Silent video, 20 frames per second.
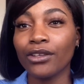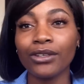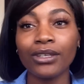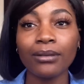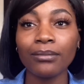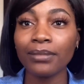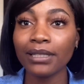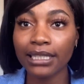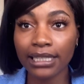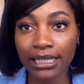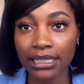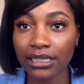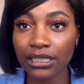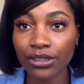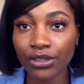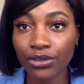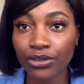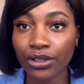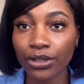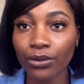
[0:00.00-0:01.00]
you can be
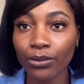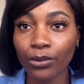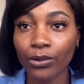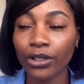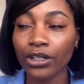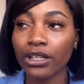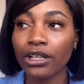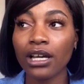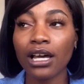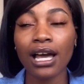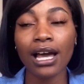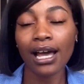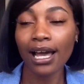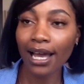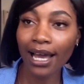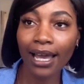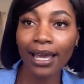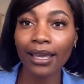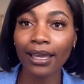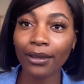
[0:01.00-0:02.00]
lazy to drink water.
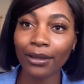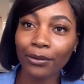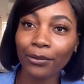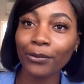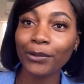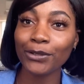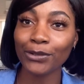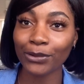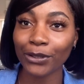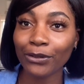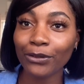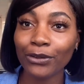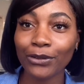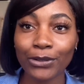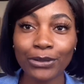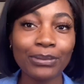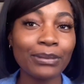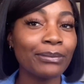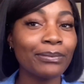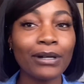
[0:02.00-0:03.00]
I was one of
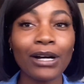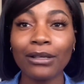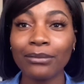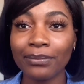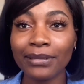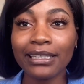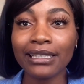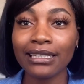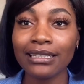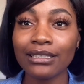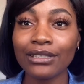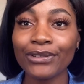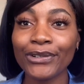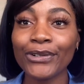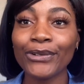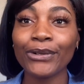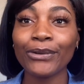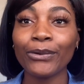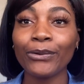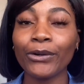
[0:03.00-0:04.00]
those people. I'd be lazy
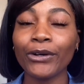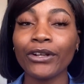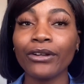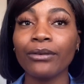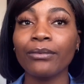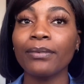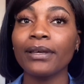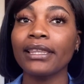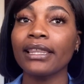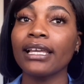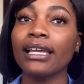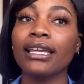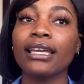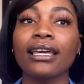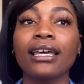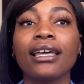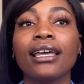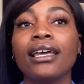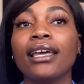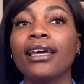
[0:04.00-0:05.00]
to drink water, but
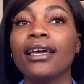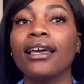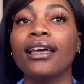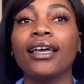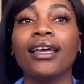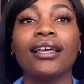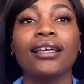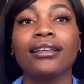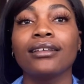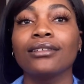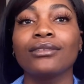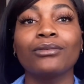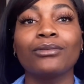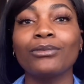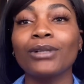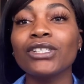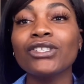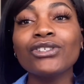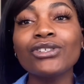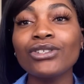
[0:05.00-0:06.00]
like,
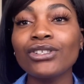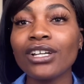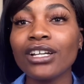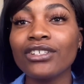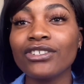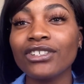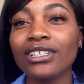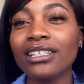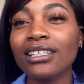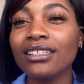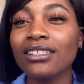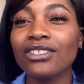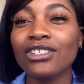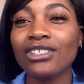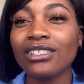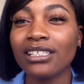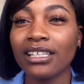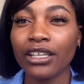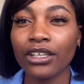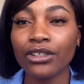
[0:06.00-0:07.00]
once you start drinking
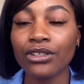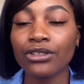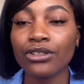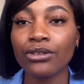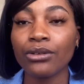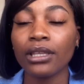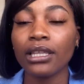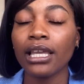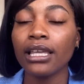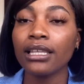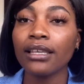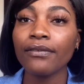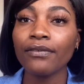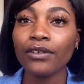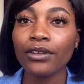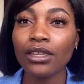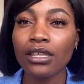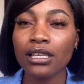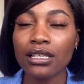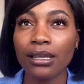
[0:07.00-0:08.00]
it, just get used to it. And
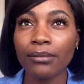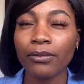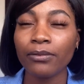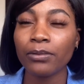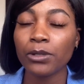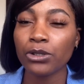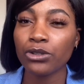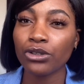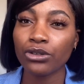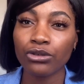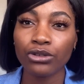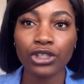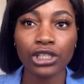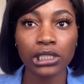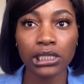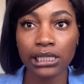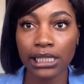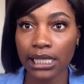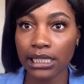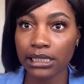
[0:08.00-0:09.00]
if you're the type of person who
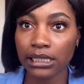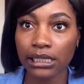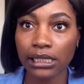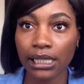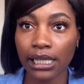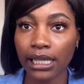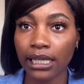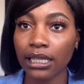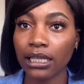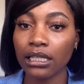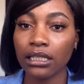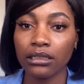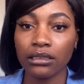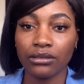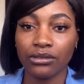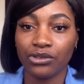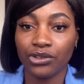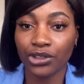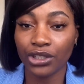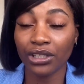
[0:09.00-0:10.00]
just doesn't like
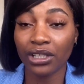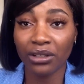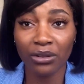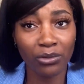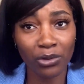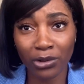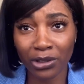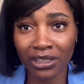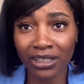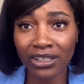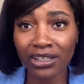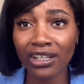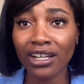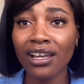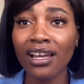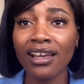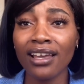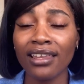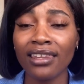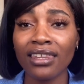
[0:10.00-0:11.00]
drinking water,
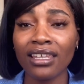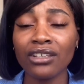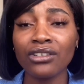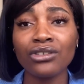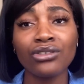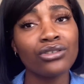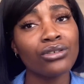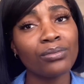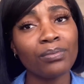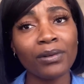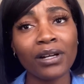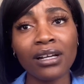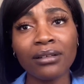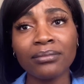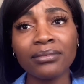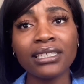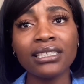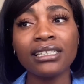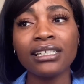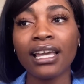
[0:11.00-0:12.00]
then you should
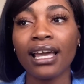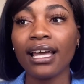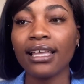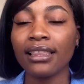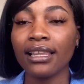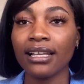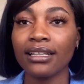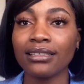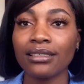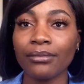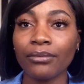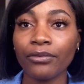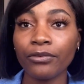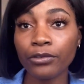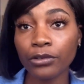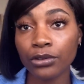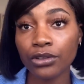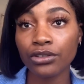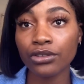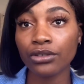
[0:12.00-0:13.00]
probably add like some
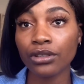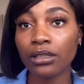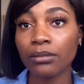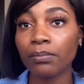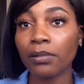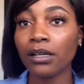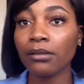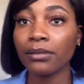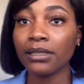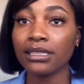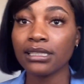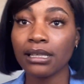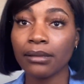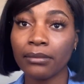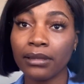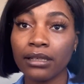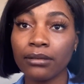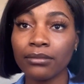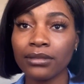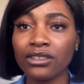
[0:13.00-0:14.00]
fruits to it, probably
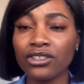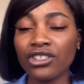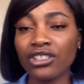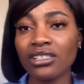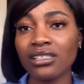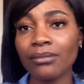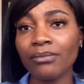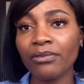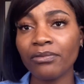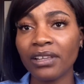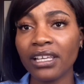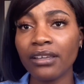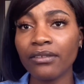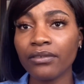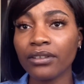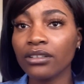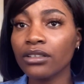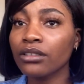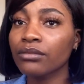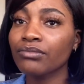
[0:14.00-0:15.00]
some lemon, just some
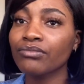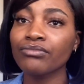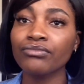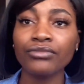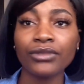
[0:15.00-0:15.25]
flavor,